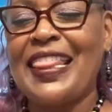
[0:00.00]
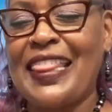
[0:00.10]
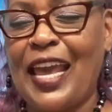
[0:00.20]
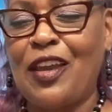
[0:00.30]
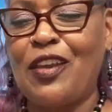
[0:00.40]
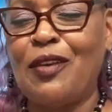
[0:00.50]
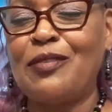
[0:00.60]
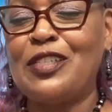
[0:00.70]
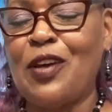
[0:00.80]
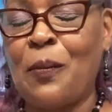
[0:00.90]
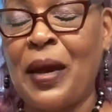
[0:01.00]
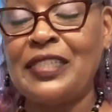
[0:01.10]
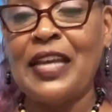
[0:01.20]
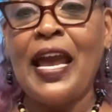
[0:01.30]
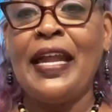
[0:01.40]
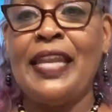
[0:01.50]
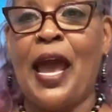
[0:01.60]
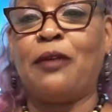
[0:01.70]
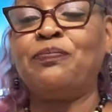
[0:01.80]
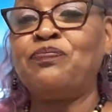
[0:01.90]
Thank you so much.
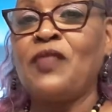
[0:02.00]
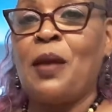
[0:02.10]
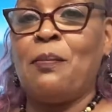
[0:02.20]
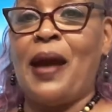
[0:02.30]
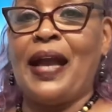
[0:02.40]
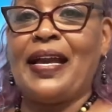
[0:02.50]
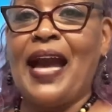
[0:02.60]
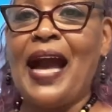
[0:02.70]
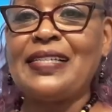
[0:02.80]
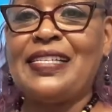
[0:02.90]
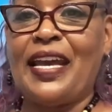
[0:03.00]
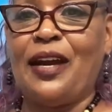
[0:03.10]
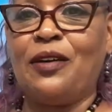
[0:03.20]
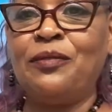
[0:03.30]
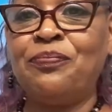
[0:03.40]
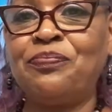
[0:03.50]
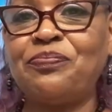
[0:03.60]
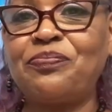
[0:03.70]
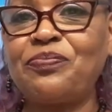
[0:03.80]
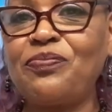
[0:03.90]
Now, my cocktail
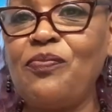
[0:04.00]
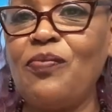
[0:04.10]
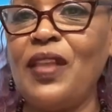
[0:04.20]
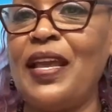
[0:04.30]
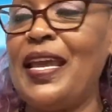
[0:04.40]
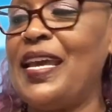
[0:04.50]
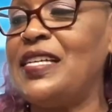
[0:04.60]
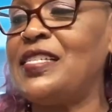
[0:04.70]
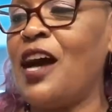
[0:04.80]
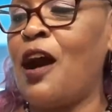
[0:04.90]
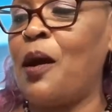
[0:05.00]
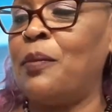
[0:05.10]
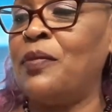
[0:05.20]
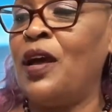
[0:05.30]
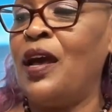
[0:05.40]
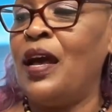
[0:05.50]
is some